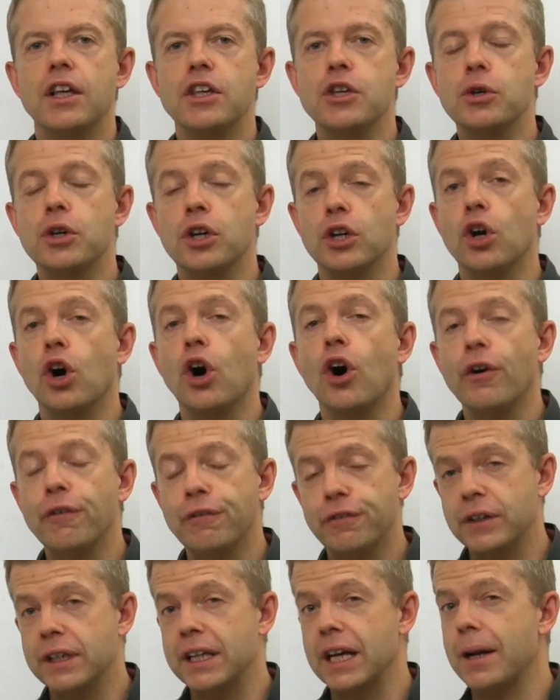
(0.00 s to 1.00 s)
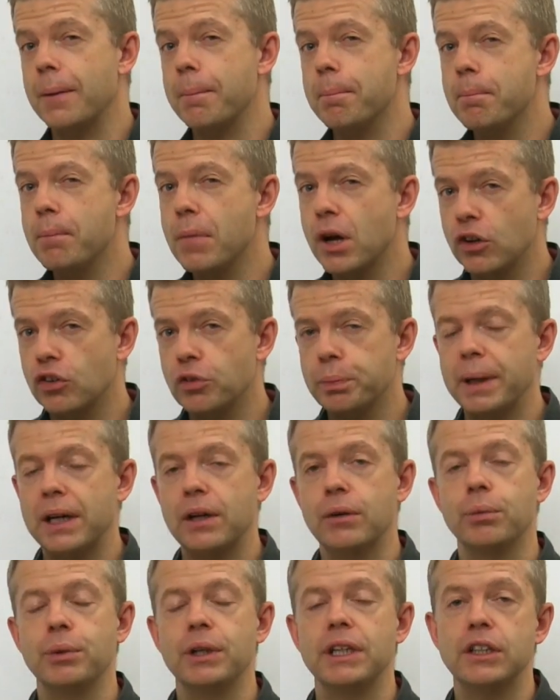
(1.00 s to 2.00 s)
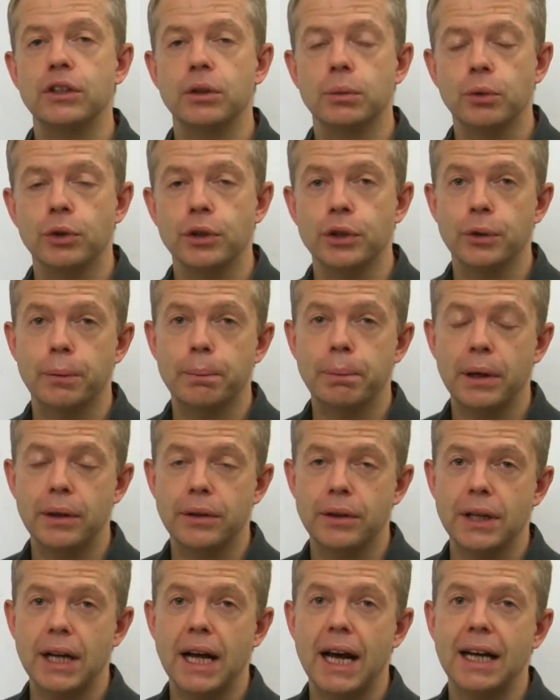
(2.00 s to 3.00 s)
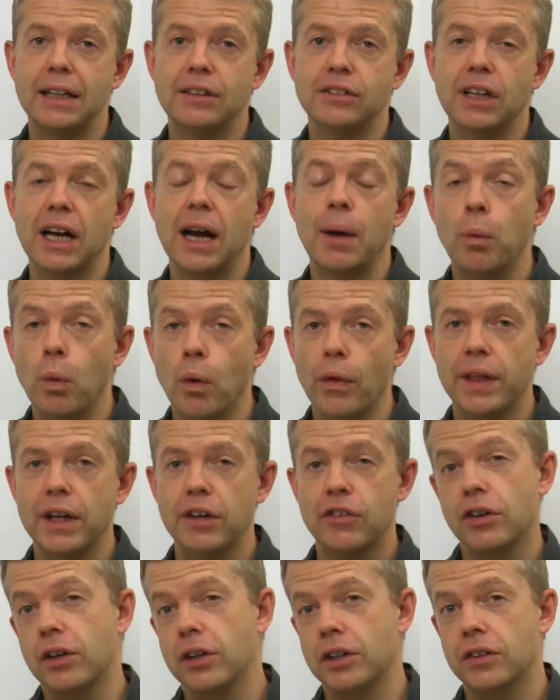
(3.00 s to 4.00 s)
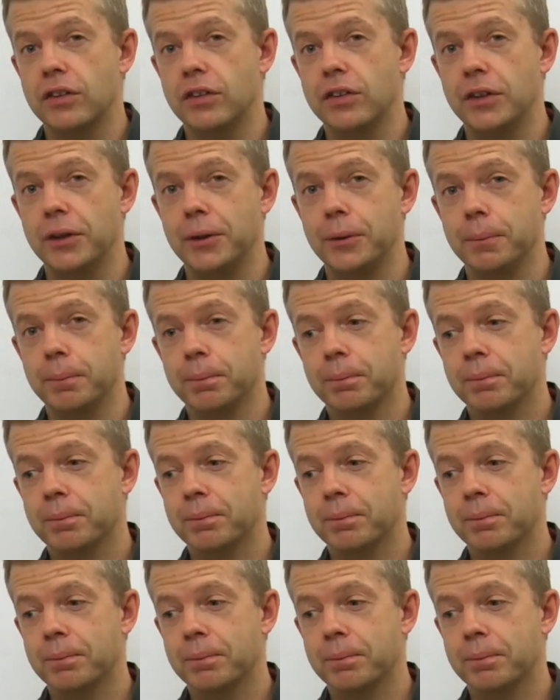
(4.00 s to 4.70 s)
you can often get a much better read on what your opponent has and what they're trying to do.